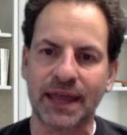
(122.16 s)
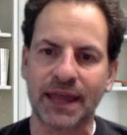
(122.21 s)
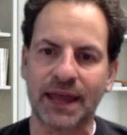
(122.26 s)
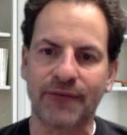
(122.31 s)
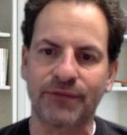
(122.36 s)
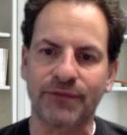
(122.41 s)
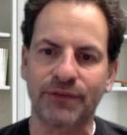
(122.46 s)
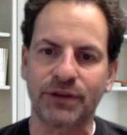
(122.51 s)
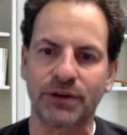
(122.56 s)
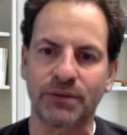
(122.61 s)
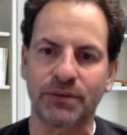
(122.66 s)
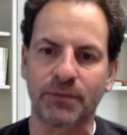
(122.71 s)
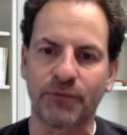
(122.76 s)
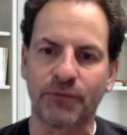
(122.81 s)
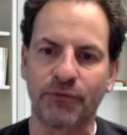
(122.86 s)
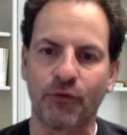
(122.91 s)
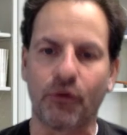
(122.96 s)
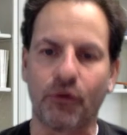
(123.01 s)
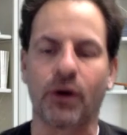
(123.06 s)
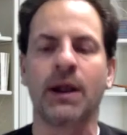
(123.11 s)
have the year
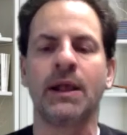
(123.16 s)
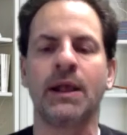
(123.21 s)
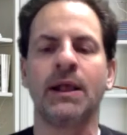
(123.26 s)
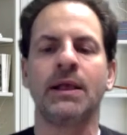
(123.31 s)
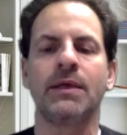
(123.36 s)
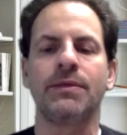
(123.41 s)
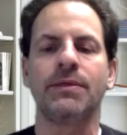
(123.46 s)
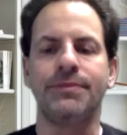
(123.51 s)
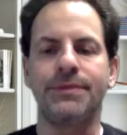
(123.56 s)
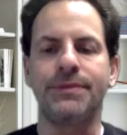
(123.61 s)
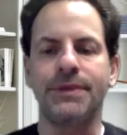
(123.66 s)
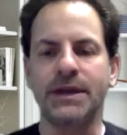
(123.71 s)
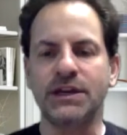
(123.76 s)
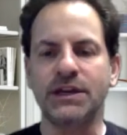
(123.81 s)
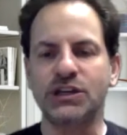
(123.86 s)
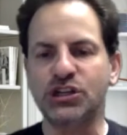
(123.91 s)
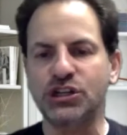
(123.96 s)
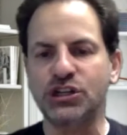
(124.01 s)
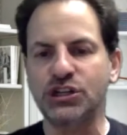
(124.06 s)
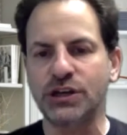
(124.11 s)
before.
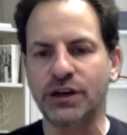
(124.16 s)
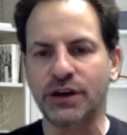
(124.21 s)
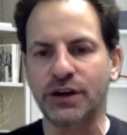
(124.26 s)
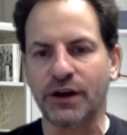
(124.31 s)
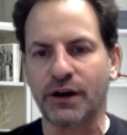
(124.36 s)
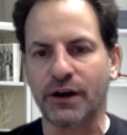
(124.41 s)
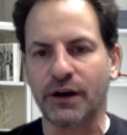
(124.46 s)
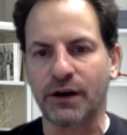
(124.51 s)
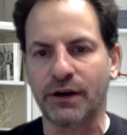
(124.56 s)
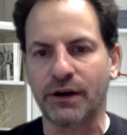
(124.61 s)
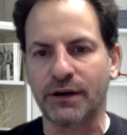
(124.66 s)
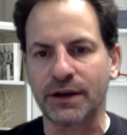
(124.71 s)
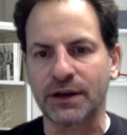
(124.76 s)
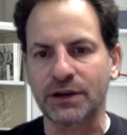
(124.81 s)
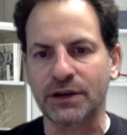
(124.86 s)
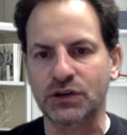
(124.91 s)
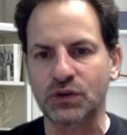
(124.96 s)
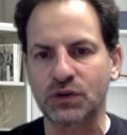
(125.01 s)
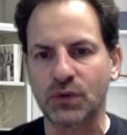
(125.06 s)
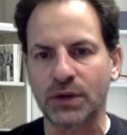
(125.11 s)
This year
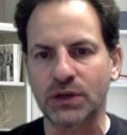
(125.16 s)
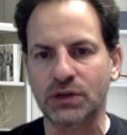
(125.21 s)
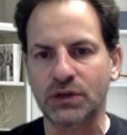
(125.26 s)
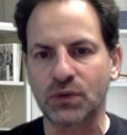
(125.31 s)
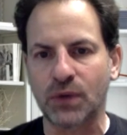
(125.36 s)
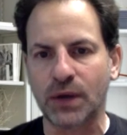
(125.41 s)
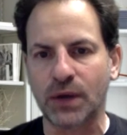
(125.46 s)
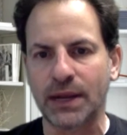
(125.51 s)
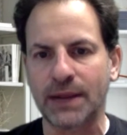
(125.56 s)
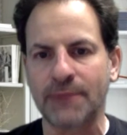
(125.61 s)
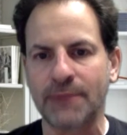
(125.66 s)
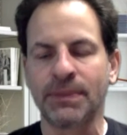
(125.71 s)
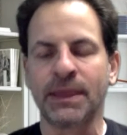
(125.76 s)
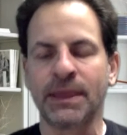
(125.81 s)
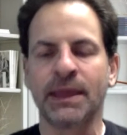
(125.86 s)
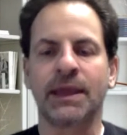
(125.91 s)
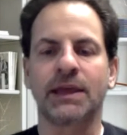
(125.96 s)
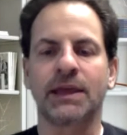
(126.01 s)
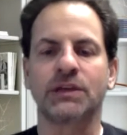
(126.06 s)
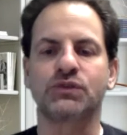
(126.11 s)
in 2020
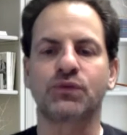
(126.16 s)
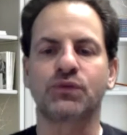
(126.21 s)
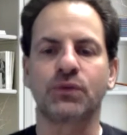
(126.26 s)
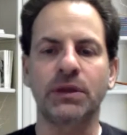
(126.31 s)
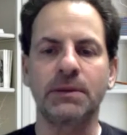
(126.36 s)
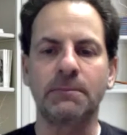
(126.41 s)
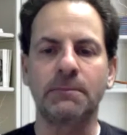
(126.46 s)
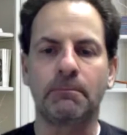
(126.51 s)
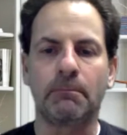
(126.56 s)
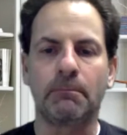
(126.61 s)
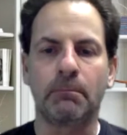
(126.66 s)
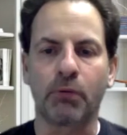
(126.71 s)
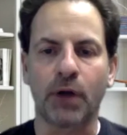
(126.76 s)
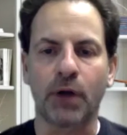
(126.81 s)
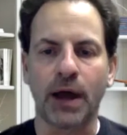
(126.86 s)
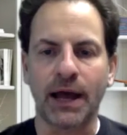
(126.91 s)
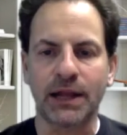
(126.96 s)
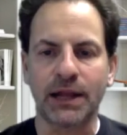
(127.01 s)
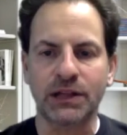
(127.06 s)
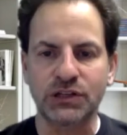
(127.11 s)
has really
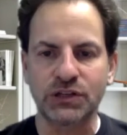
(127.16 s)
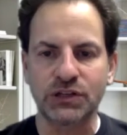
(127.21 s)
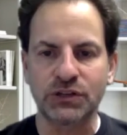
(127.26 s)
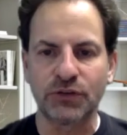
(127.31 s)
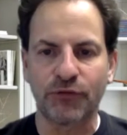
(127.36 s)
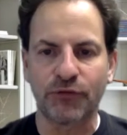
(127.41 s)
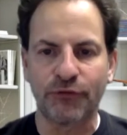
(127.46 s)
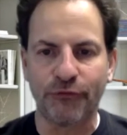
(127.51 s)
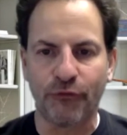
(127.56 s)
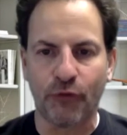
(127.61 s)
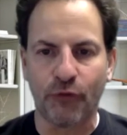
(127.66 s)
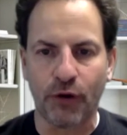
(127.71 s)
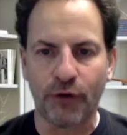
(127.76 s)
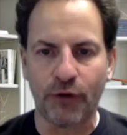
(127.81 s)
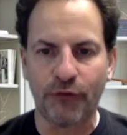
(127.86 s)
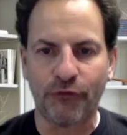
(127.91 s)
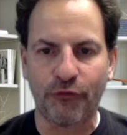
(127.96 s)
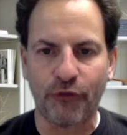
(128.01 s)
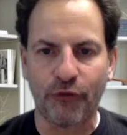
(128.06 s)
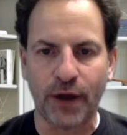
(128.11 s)
brought to the
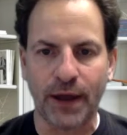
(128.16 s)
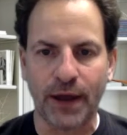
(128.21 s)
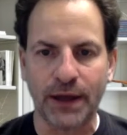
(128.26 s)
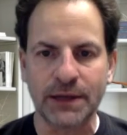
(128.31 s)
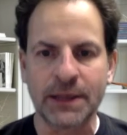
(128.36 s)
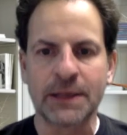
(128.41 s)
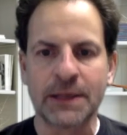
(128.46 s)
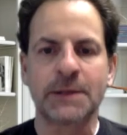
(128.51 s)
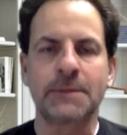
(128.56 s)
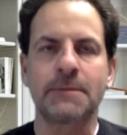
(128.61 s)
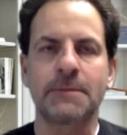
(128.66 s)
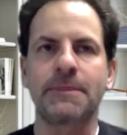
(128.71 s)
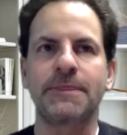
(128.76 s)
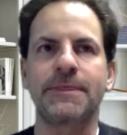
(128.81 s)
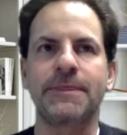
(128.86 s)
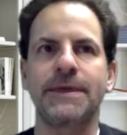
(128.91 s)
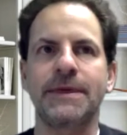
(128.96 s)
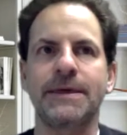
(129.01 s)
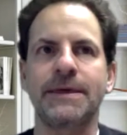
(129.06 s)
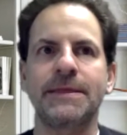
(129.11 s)
forefront
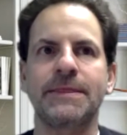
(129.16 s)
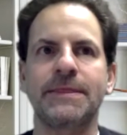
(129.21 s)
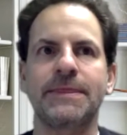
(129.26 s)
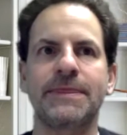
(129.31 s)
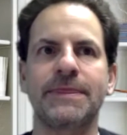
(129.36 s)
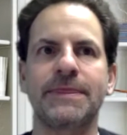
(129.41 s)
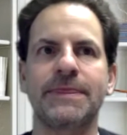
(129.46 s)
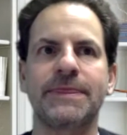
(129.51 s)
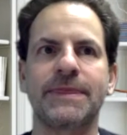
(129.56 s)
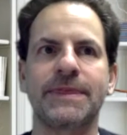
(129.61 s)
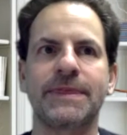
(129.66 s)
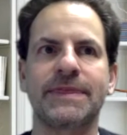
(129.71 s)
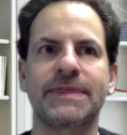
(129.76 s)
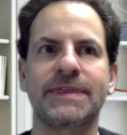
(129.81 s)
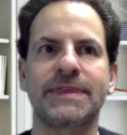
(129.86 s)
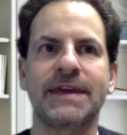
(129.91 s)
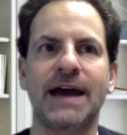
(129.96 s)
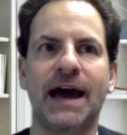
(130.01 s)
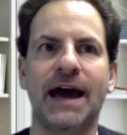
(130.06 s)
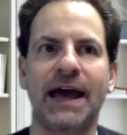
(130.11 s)
the
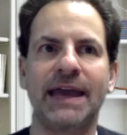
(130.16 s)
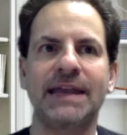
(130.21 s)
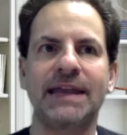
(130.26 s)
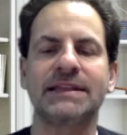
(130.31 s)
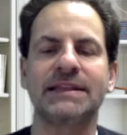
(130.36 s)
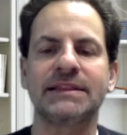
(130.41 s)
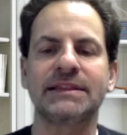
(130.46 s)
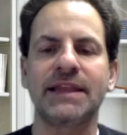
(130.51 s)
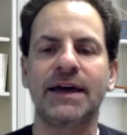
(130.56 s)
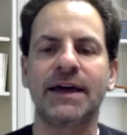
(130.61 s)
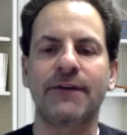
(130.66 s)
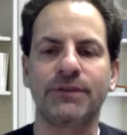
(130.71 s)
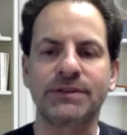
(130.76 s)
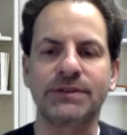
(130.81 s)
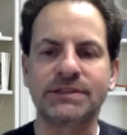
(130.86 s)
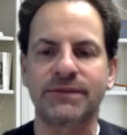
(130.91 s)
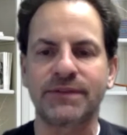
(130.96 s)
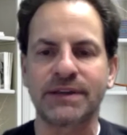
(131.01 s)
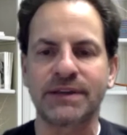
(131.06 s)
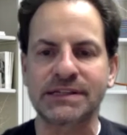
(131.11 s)
heightened
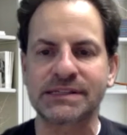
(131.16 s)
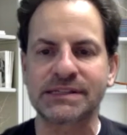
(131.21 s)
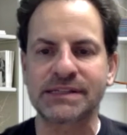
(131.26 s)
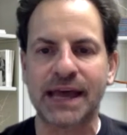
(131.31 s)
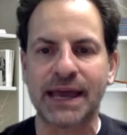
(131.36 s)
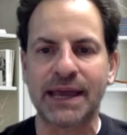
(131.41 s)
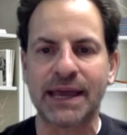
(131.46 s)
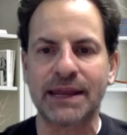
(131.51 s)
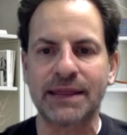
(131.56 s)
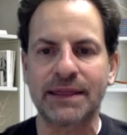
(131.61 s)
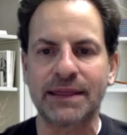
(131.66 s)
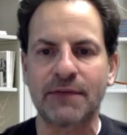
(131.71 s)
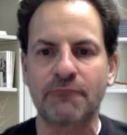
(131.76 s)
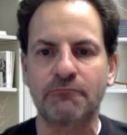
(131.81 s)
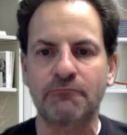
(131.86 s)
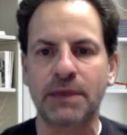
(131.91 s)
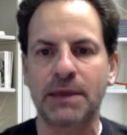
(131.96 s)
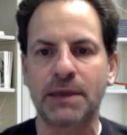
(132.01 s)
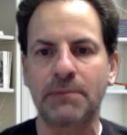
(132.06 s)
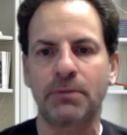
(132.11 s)
levels of anxiety
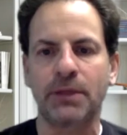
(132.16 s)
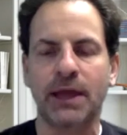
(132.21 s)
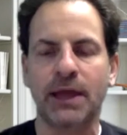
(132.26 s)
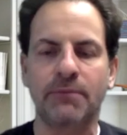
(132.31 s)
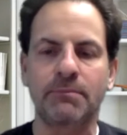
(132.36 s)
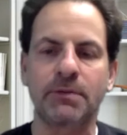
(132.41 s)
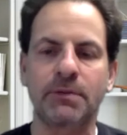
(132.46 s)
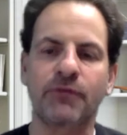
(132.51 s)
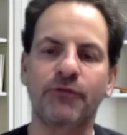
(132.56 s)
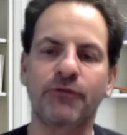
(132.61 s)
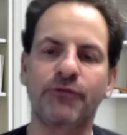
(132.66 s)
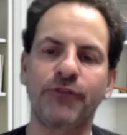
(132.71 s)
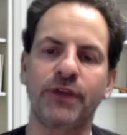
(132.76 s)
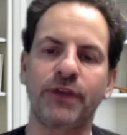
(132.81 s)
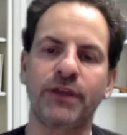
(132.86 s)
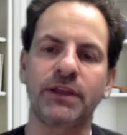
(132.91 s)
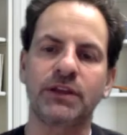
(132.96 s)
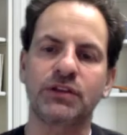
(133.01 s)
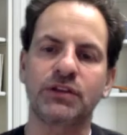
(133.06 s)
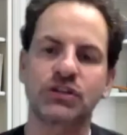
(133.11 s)
that people have been
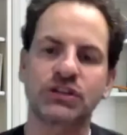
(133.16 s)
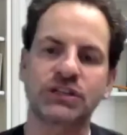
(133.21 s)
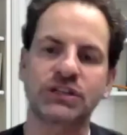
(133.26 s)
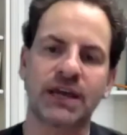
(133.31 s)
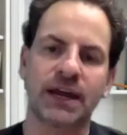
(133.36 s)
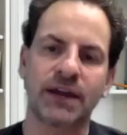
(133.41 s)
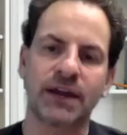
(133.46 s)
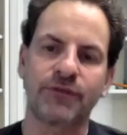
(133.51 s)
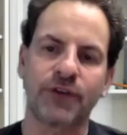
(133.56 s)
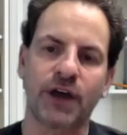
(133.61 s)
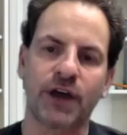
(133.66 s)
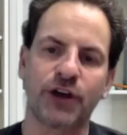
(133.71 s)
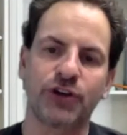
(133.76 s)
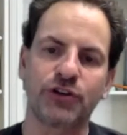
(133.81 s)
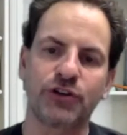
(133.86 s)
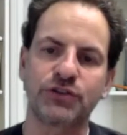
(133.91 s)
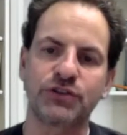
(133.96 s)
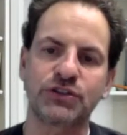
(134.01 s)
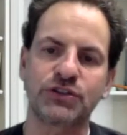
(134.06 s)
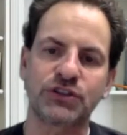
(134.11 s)
feeling just kind of
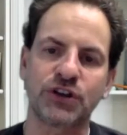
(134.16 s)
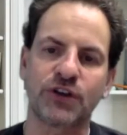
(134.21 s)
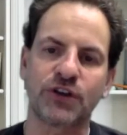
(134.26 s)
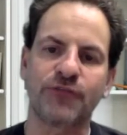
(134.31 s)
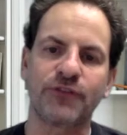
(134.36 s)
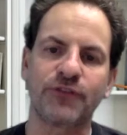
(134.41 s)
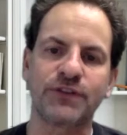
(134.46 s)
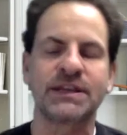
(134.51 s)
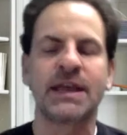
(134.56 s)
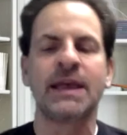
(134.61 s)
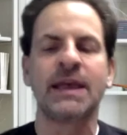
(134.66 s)
under the surface,